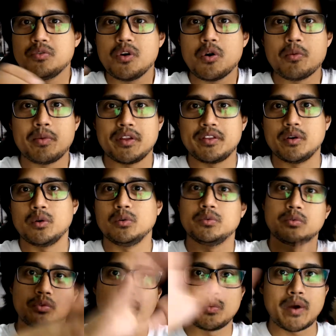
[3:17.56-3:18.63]
about
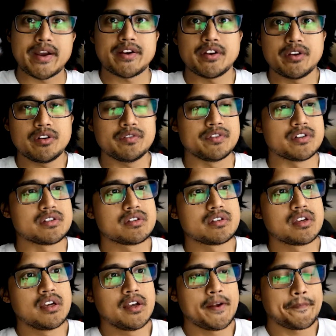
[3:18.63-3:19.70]
the wider universe,
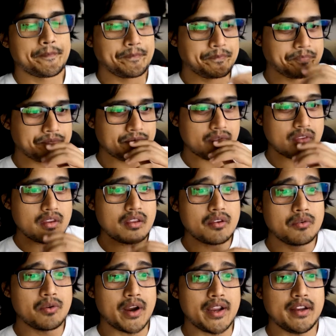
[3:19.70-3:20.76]

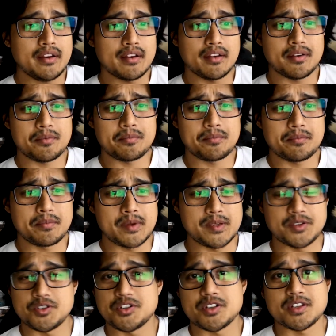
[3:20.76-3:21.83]
right?
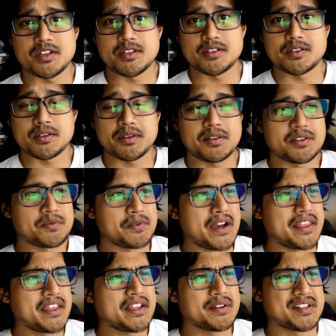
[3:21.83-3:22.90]
It's what, I
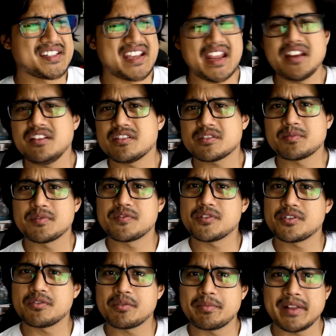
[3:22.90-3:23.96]
think about 10 years before
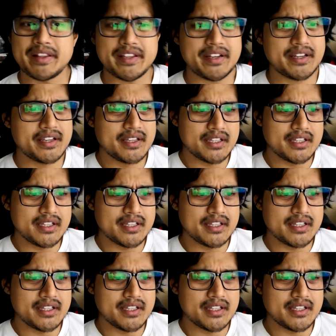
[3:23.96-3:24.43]
the rebellion.